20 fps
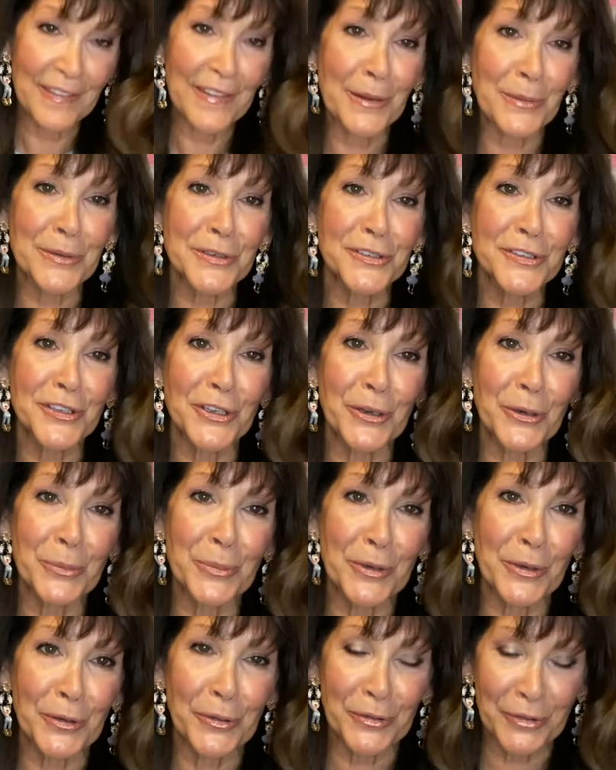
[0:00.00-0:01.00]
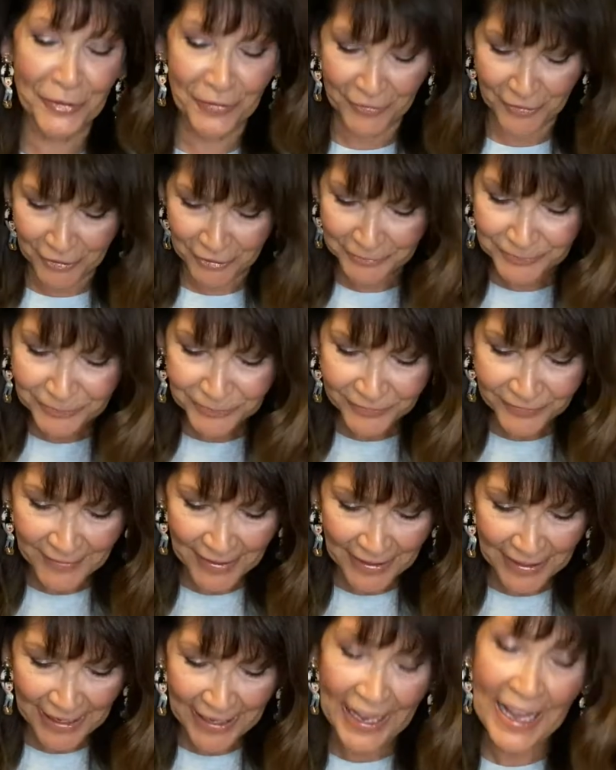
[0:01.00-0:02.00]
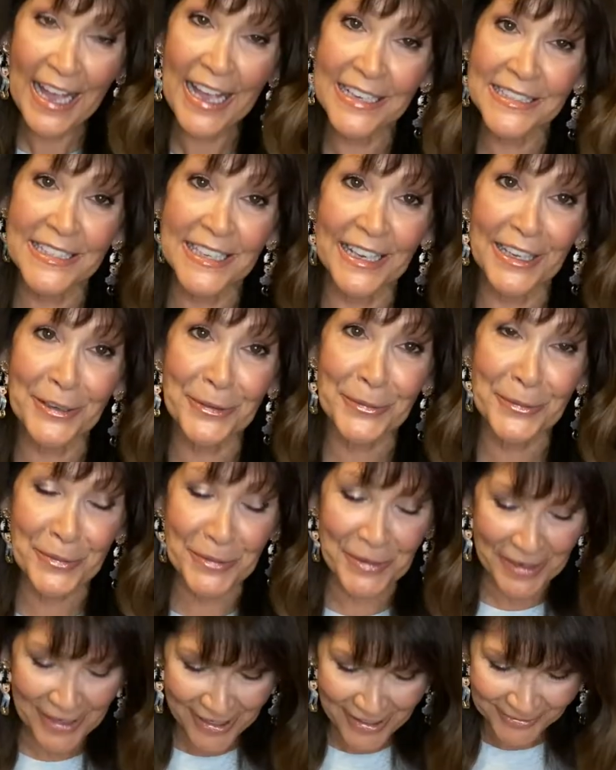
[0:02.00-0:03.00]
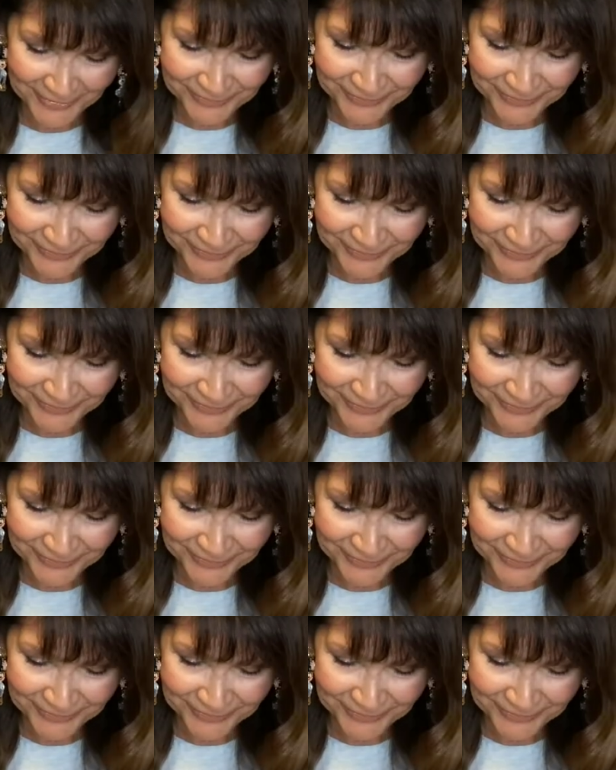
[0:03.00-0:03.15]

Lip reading: they were so beautiful that I had to get Aurora.